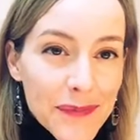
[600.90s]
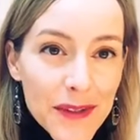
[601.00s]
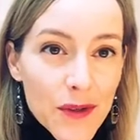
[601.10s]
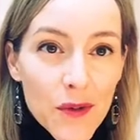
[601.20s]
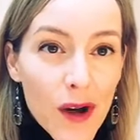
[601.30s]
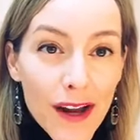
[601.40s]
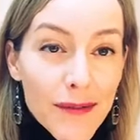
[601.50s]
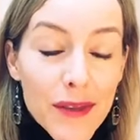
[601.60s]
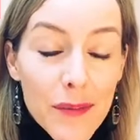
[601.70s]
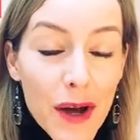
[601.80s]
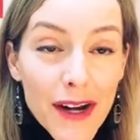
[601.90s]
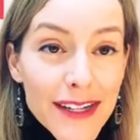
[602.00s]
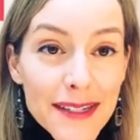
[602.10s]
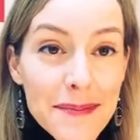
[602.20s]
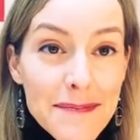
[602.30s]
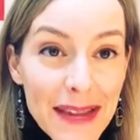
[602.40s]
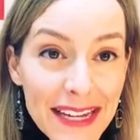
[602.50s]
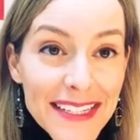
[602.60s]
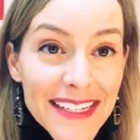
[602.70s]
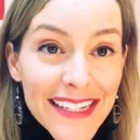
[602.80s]
the body is
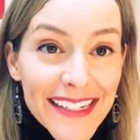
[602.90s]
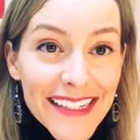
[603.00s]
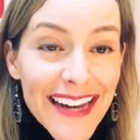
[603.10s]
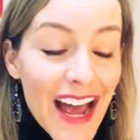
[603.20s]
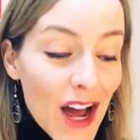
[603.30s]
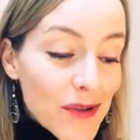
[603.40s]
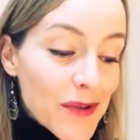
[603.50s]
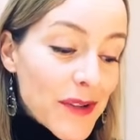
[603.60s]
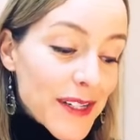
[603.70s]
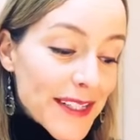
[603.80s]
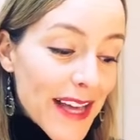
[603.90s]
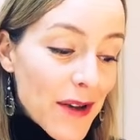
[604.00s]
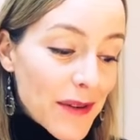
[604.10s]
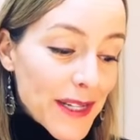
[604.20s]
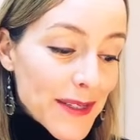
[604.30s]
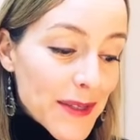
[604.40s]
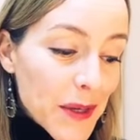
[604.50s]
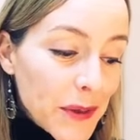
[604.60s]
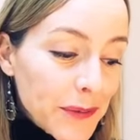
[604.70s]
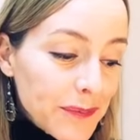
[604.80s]
amazing in how it works that way.
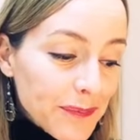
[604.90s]
So